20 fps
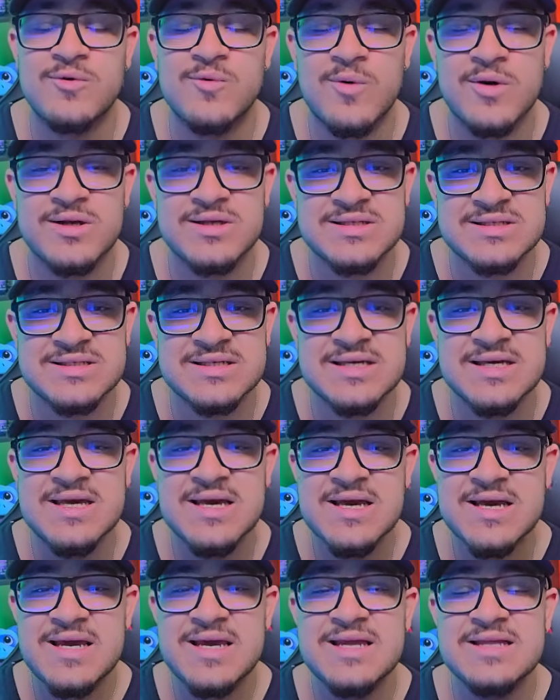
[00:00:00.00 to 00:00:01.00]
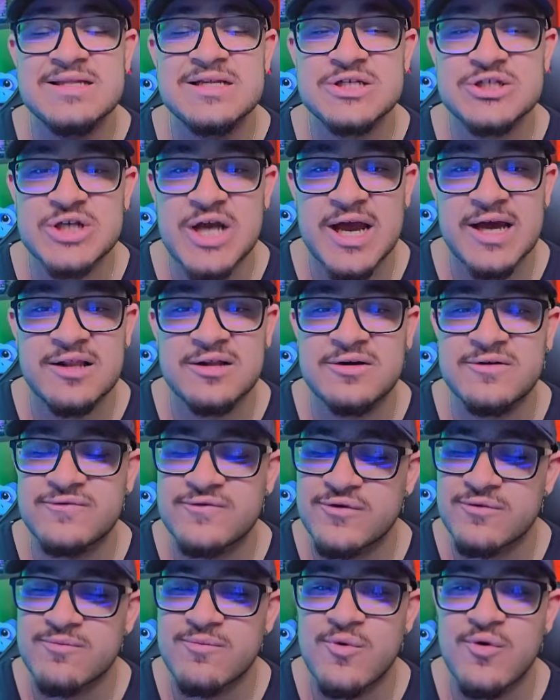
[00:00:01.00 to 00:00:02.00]
you want to see in the channel
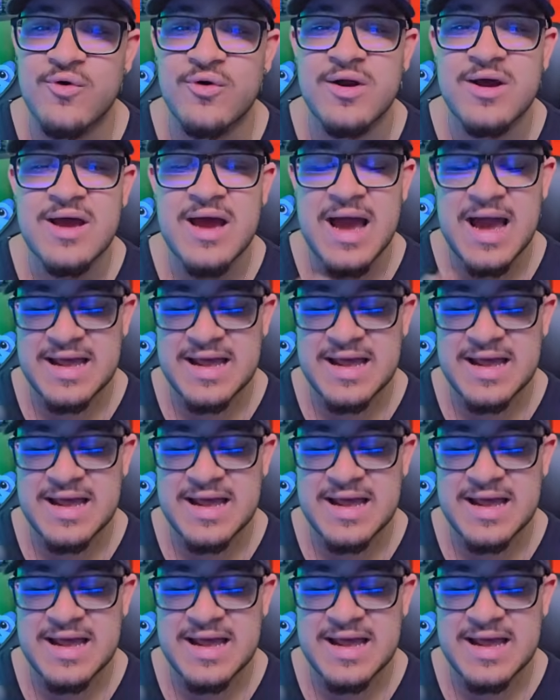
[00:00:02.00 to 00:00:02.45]
for more.